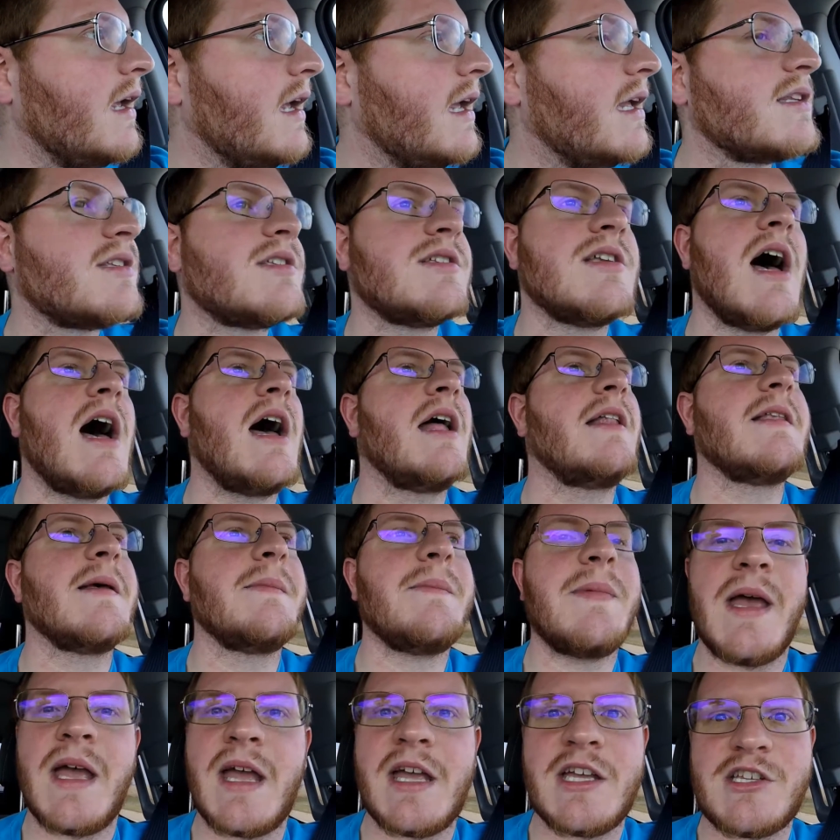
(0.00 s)
It's not the
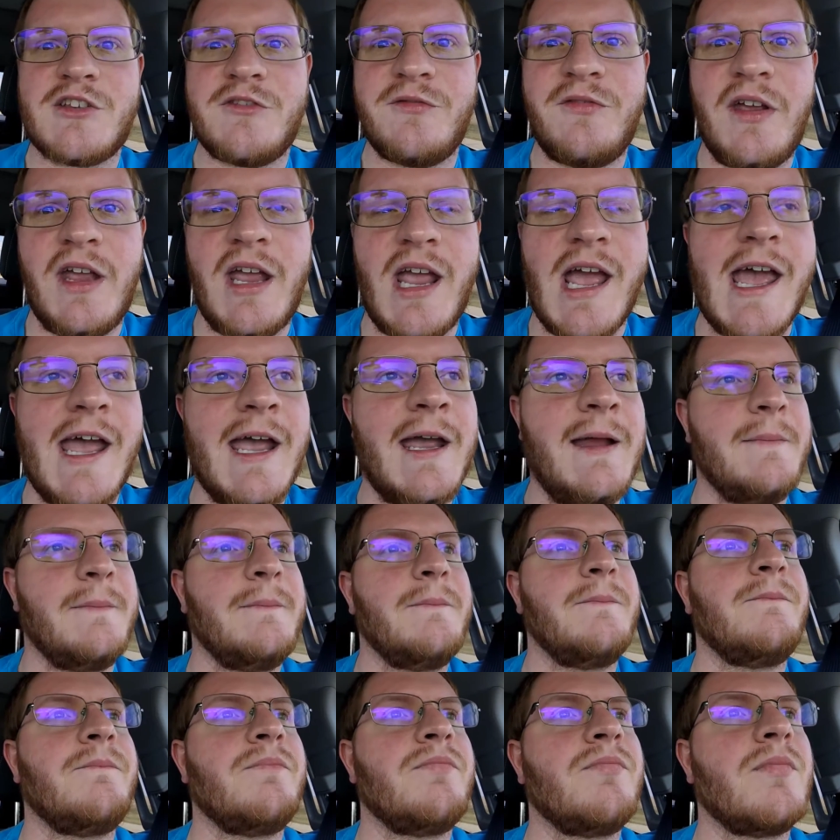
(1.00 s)
biggest V8,
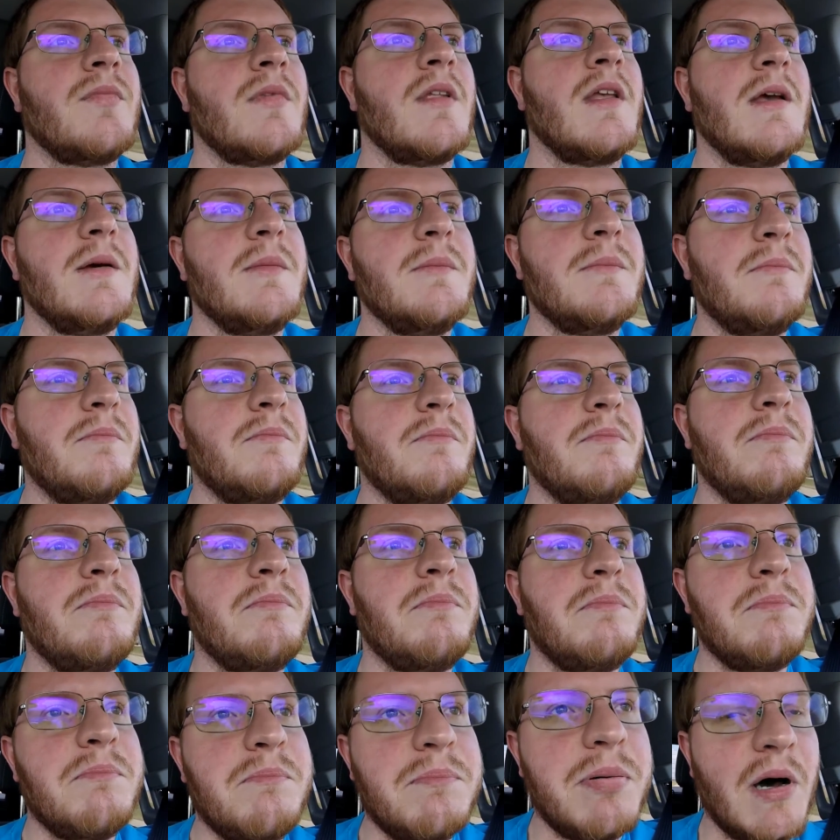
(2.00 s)

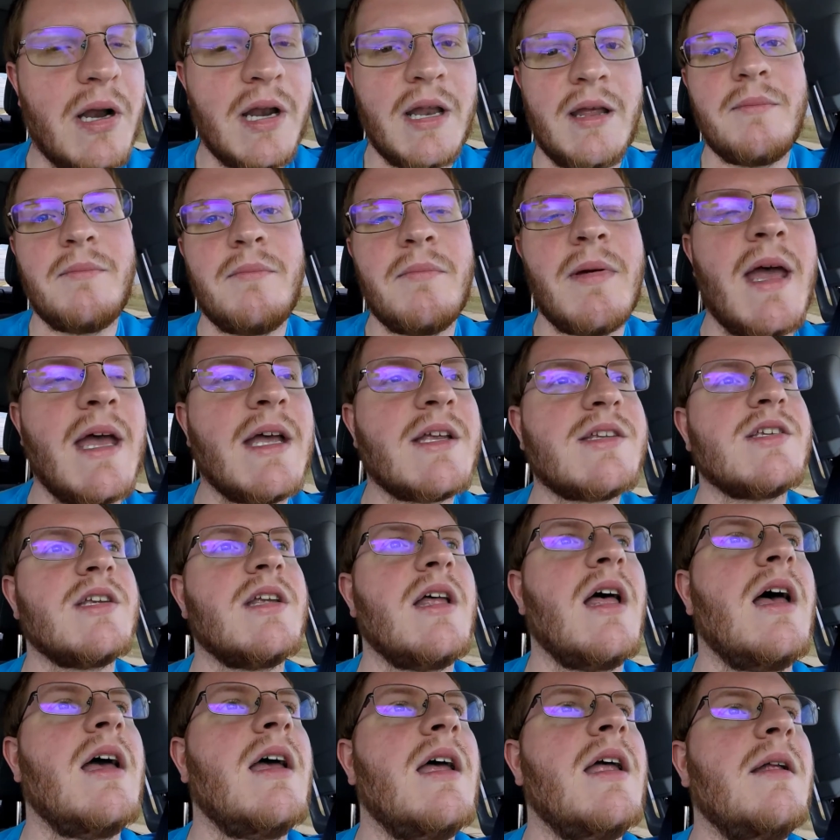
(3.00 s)
but it
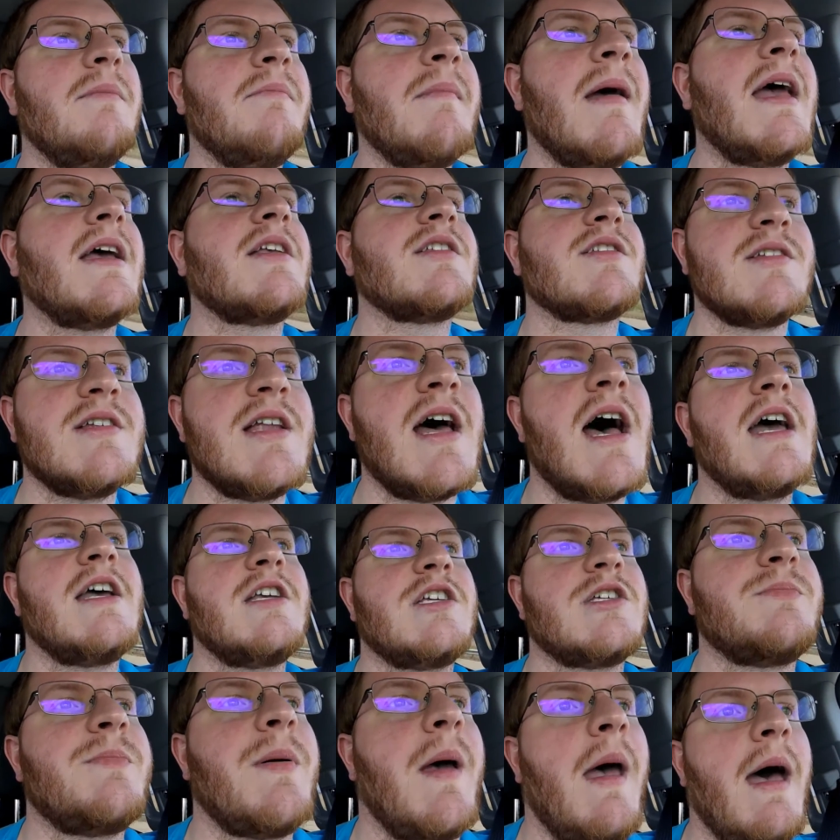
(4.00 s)
makes
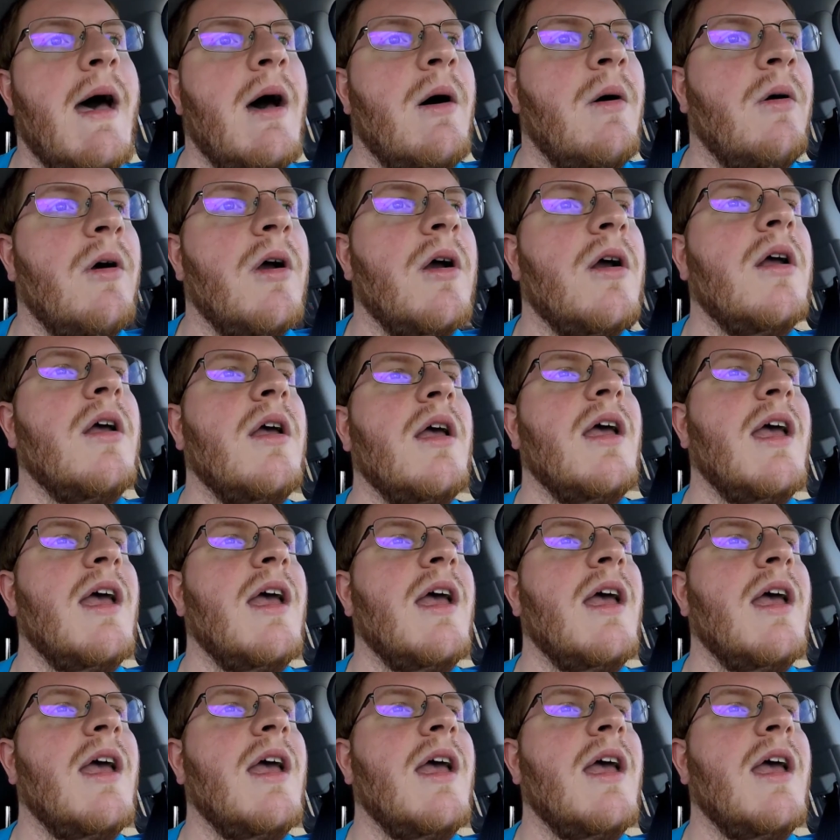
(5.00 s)
nice power,